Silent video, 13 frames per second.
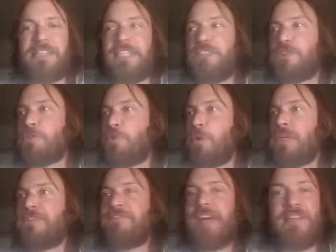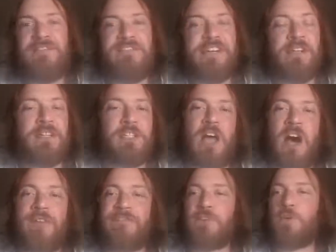These are sort of like
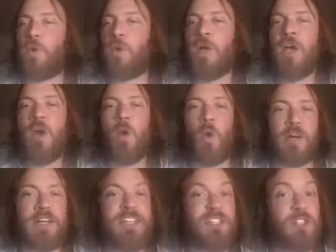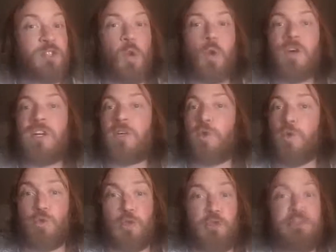philosophical or
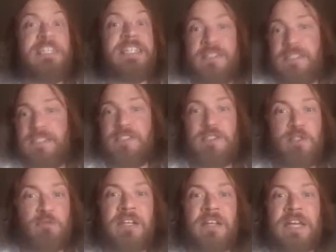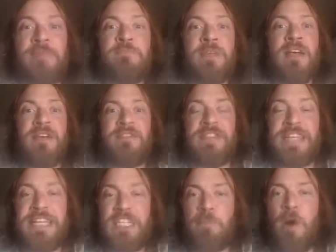historical treatises, really.
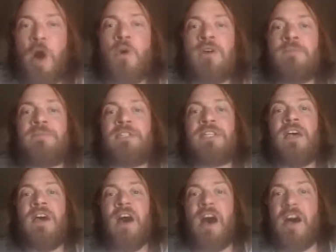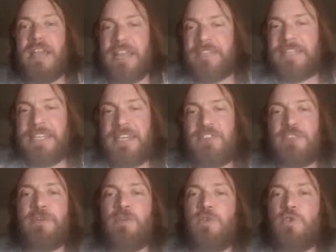These poems in the
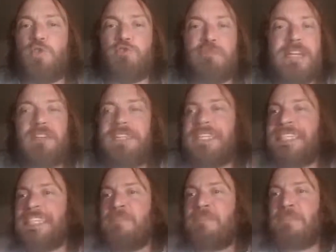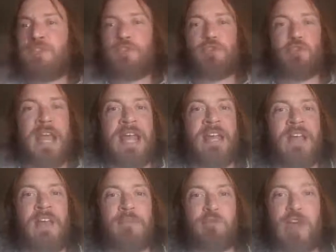10th Muse really demonstrate
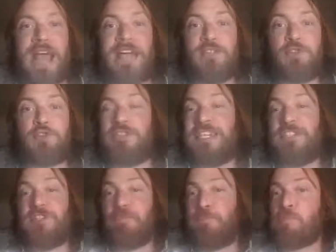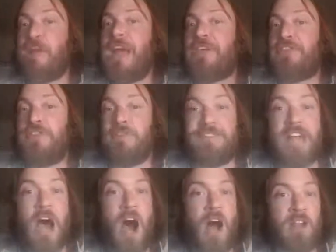Bradstreet's breadth of
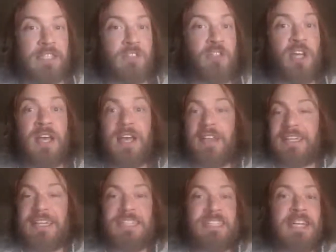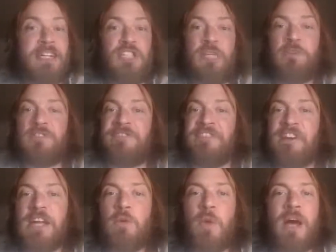knowledge. Like I said, she was
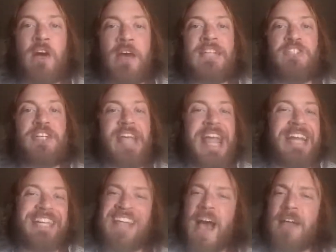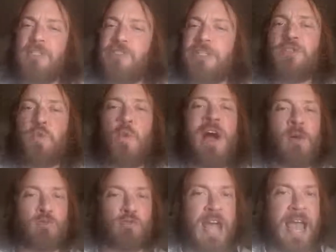very well educated, not just
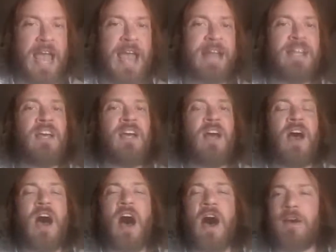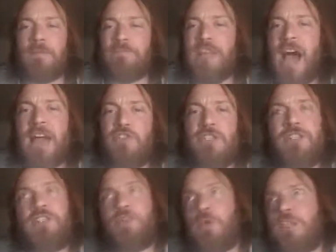well read. Not
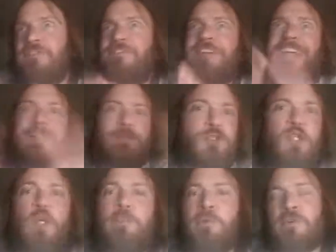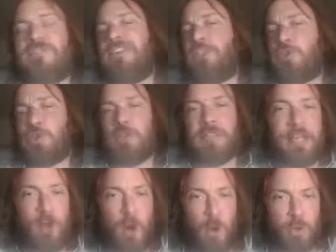just sort of superficially
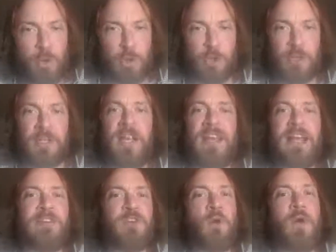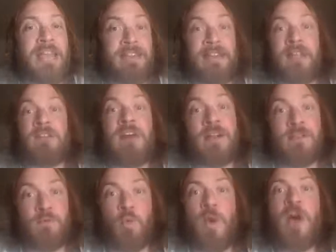cultured in the way that a lot
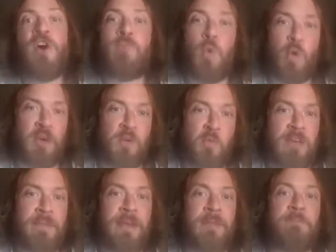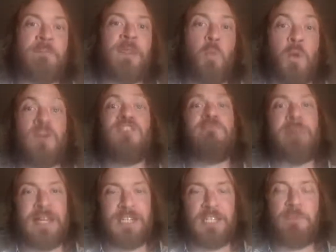of well-born women would have
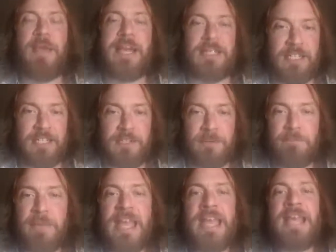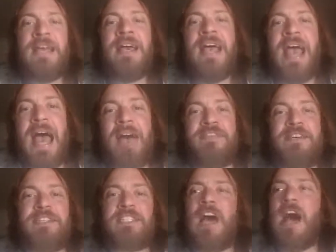been expected to be at
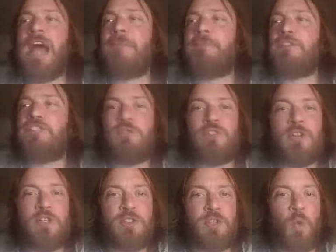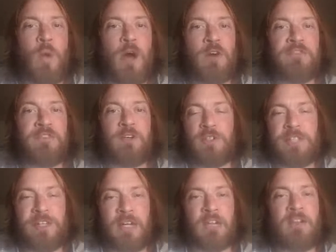this time, but she was also
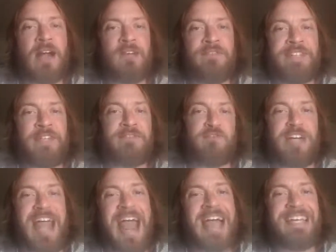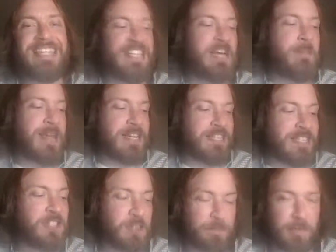well-versed in a lot of different academic
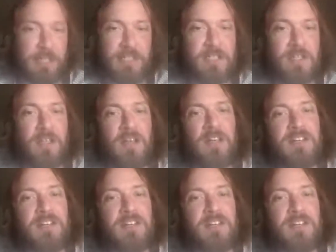disciplines.